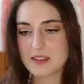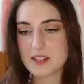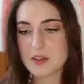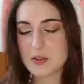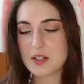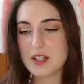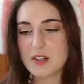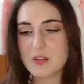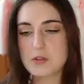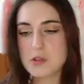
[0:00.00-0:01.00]
You know,
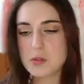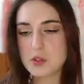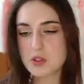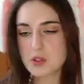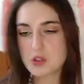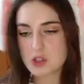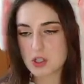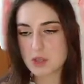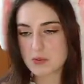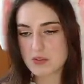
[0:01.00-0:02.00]
Fujimoto could
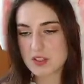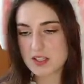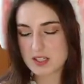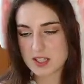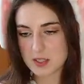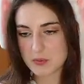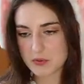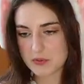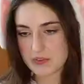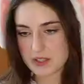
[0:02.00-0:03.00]
draw with this type
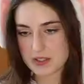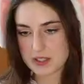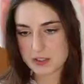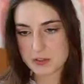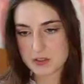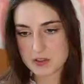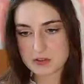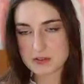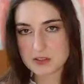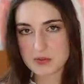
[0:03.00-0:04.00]
of style
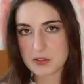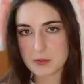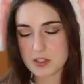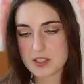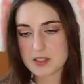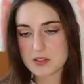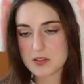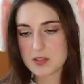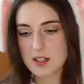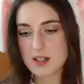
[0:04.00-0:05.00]
too, if he wanted
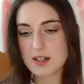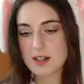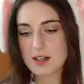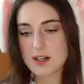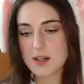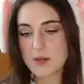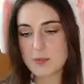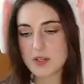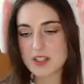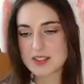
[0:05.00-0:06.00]
to.
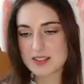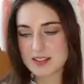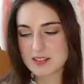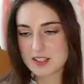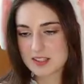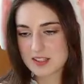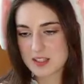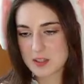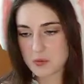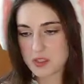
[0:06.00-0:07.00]
But this
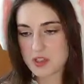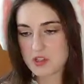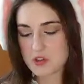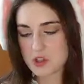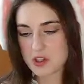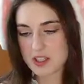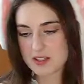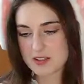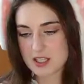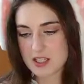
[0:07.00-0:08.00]
is Inoue just drawing
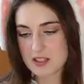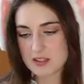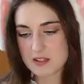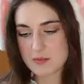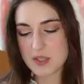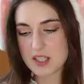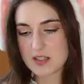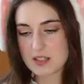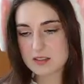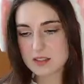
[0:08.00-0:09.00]
scenes,
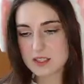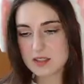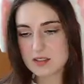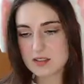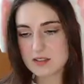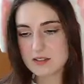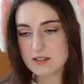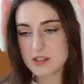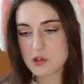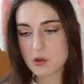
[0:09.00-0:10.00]
basically,
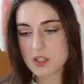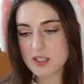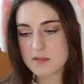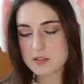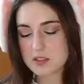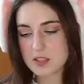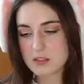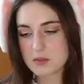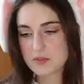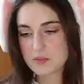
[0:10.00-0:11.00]
and joining them
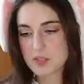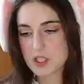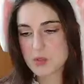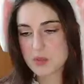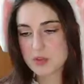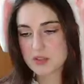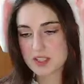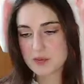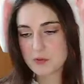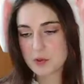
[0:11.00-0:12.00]
together with speech bubbles,
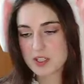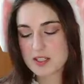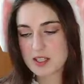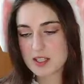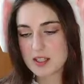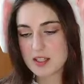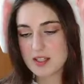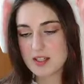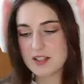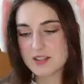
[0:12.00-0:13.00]
like forcing
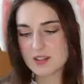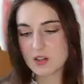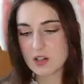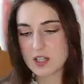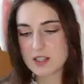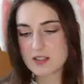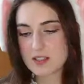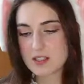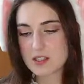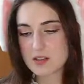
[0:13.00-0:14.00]
his art
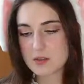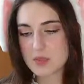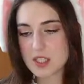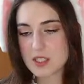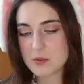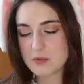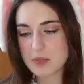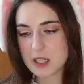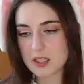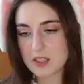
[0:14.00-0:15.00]
into the medium of
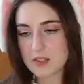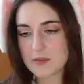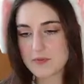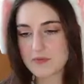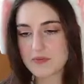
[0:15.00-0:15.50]
manga.